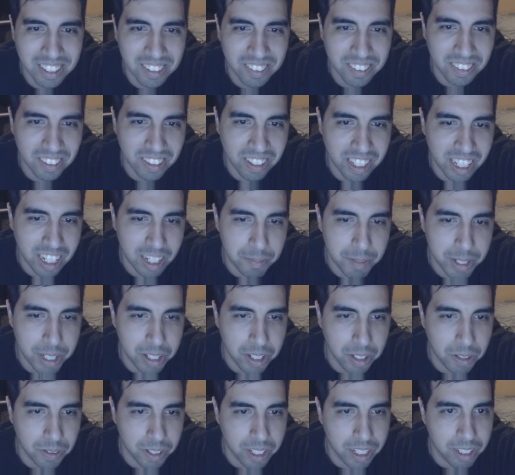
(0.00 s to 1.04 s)
You really got me
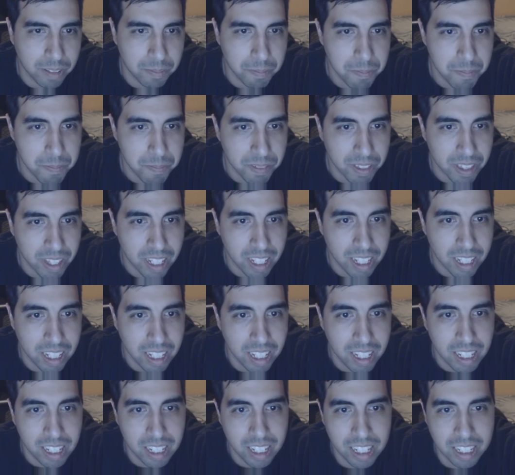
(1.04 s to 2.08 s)
going.
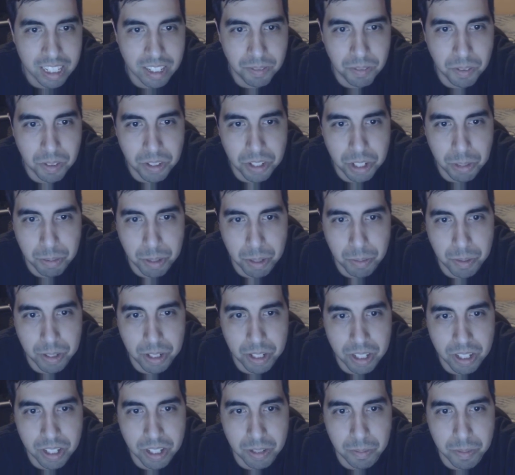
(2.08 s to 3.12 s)
That's the first time
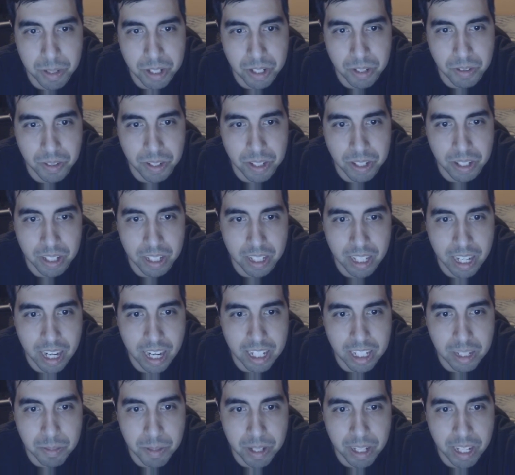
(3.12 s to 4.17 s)
someone's listened to me seriously and
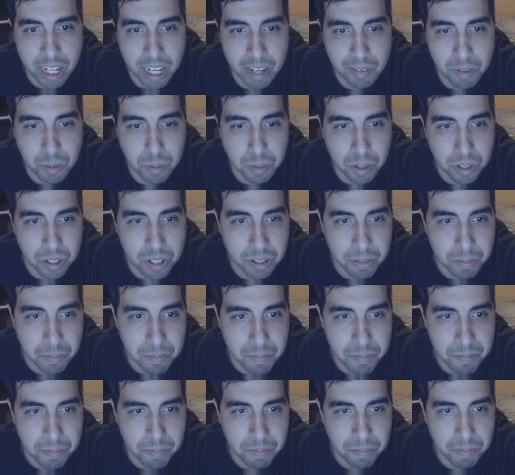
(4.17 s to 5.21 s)
asked me that afterwards.
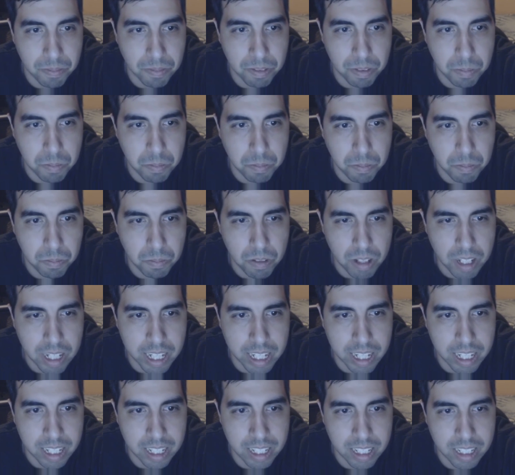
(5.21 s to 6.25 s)

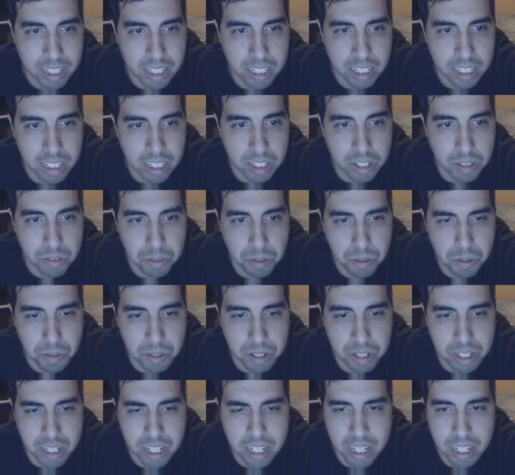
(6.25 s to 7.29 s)
Why? It's
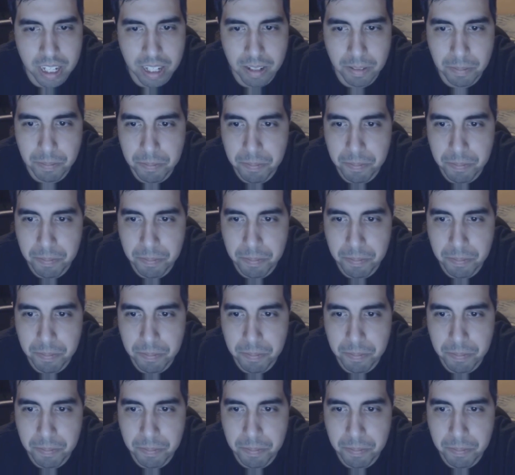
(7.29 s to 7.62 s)
true, isn't it?